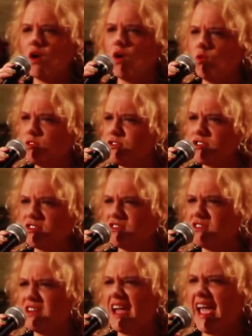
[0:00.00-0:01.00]

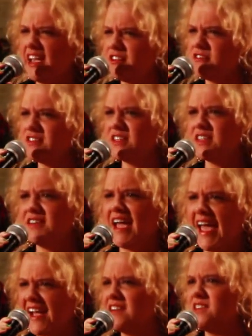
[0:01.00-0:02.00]
older and angry and
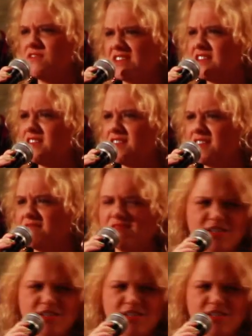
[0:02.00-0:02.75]
activist. And